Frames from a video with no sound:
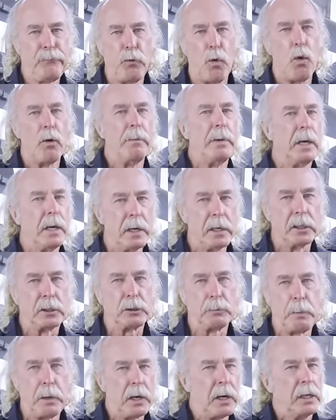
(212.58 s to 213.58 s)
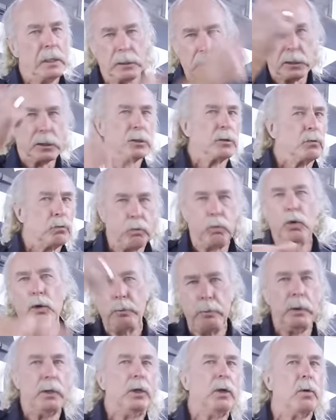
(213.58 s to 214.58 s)
four minute experiences
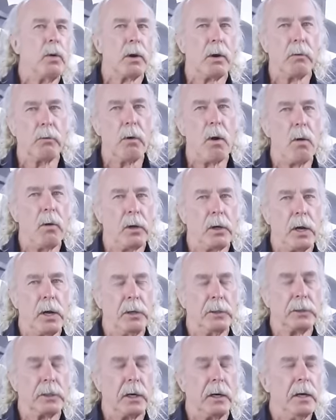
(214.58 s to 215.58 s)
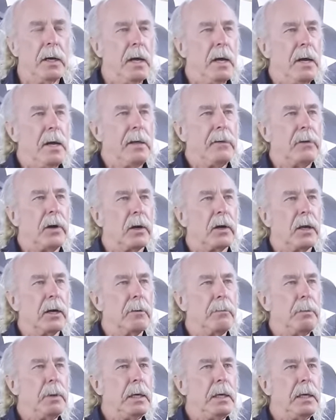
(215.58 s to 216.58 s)
whoopie doo on a roller coaster. They're going
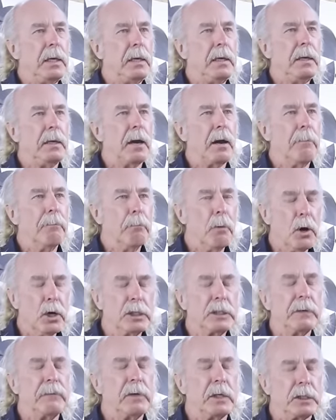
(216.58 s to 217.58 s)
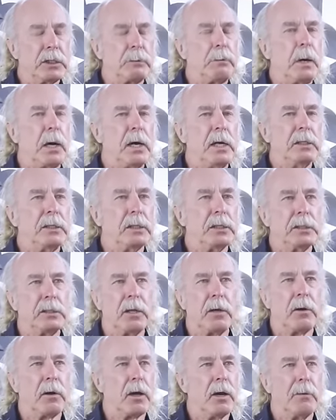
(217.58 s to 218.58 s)
to be immersive experiences
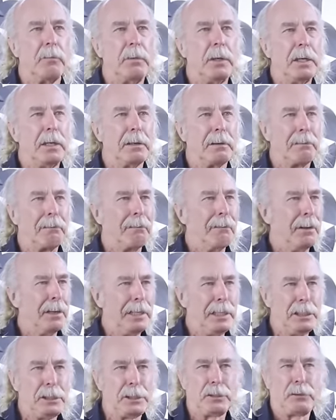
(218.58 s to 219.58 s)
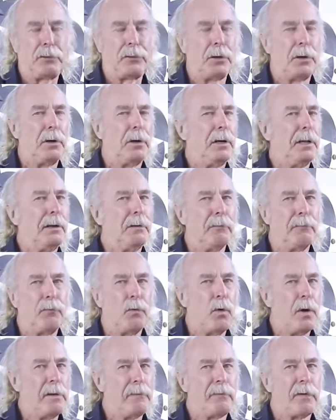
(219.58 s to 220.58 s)
that are going to be at least 30 to
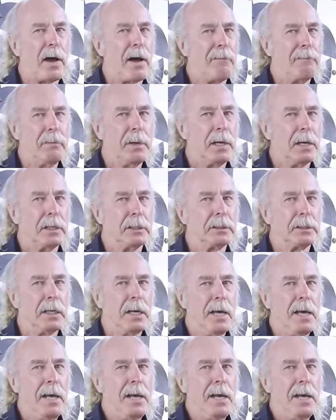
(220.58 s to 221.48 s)
45 minutes.